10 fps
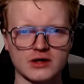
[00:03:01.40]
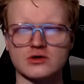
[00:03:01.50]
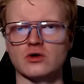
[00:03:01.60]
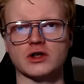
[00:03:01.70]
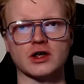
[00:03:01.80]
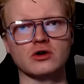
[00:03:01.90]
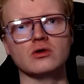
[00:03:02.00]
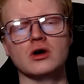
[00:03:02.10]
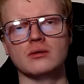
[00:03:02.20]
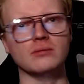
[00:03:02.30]
or kill
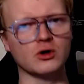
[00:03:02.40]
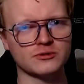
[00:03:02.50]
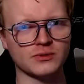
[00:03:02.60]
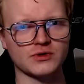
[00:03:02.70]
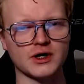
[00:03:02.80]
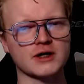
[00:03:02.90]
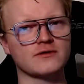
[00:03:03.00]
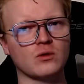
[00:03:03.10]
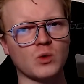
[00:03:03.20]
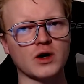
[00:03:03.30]
multiple things
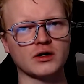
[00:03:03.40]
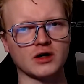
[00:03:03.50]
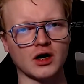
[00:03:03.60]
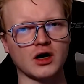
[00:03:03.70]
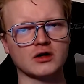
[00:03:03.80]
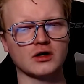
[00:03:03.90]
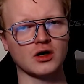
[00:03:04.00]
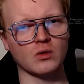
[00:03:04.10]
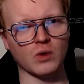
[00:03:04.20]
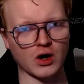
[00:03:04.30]
for one card
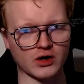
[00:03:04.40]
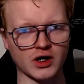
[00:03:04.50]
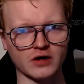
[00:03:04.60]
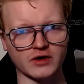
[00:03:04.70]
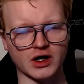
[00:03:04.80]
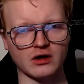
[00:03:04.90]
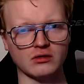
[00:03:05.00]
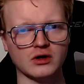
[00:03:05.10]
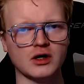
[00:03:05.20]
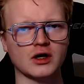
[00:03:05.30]
while curving out.
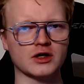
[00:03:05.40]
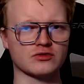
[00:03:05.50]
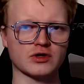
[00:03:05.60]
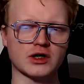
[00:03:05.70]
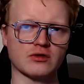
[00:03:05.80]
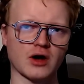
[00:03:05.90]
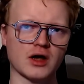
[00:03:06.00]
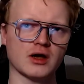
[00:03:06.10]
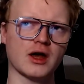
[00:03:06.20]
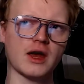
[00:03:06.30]
It's really great.
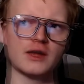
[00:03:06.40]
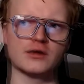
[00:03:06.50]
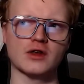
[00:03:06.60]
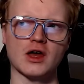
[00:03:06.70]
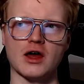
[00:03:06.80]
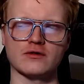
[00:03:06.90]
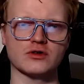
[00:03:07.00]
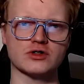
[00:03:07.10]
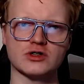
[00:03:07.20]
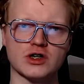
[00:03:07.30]
And the
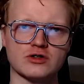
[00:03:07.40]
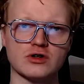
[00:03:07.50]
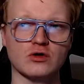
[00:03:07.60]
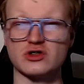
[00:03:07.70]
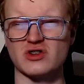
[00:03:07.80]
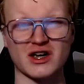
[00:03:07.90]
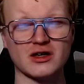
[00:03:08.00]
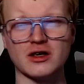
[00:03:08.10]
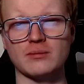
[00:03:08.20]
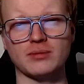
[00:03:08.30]
Avarosian Sentry, also that can
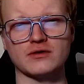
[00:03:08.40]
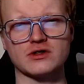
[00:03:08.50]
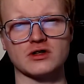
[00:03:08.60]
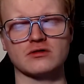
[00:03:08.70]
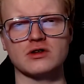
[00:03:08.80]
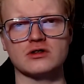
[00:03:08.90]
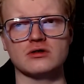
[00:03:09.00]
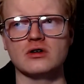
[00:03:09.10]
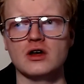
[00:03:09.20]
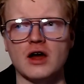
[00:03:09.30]
get buffed as a 3/2.
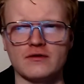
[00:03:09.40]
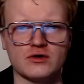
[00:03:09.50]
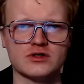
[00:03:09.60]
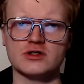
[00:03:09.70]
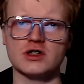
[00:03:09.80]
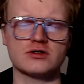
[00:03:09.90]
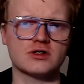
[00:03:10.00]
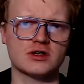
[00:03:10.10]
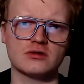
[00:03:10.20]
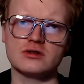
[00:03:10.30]
Avarosian Sentry as a
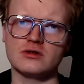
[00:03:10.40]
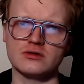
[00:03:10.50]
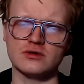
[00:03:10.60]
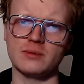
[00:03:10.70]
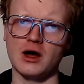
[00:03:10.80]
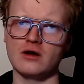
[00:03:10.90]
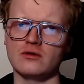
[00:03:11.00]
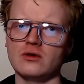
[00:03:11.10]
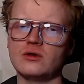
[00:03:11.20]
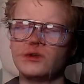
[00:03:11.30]
3/2 is really
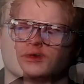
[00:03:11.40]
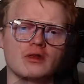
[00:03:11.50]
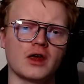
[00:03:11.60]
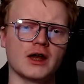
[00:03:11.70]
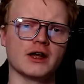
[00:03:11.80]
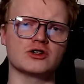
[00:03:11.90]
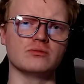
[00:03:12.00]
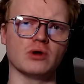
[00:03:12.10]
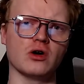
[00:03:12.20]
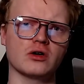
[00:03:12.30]
powerful. It lets you
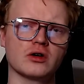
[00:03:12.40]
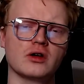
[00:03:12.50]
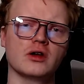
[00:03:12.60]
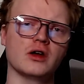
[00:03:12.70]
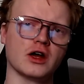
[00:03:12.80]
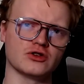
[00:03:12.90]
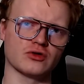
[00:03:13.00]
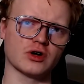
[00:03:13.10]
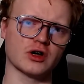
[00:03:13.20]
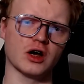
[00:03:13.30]
block and draw a
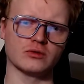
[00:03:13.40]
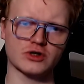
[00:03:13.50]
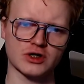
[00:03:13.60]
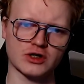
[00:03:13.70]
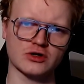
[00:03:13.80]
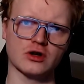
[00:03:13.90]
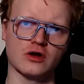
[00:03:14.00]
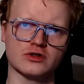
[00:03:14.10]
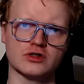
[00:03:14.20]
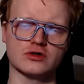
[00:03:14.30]
card which gets you
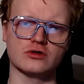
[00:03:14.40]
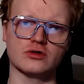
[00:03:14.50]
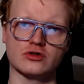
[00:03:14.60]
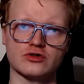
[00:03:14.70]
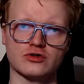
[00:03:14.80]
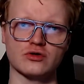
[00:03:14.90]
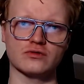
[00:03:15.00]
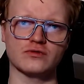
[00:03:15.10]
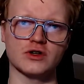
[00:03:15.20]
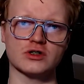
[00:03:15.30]
closer to your control
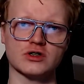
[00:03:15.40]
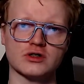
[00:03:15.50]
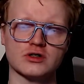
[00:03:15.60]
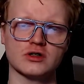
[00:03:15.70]
finishes.